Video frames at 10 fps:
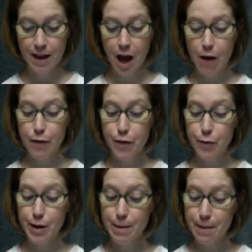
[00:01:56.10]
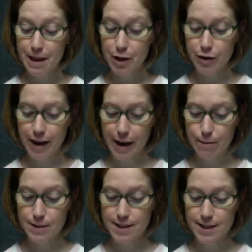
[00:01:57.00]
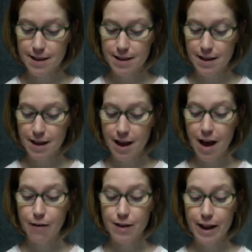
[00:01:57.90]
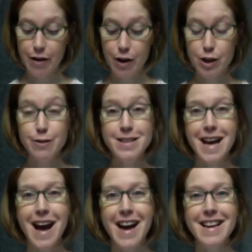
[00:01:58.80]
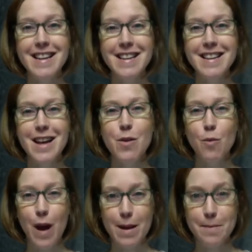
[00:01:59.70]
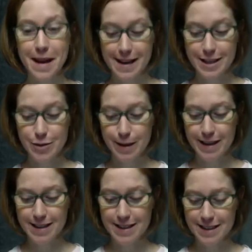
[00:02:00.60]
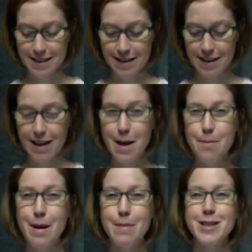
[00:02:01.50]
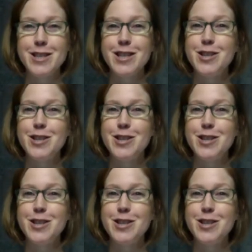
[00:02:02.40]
of 3 milligrams of liraglutide in Weight Management, published in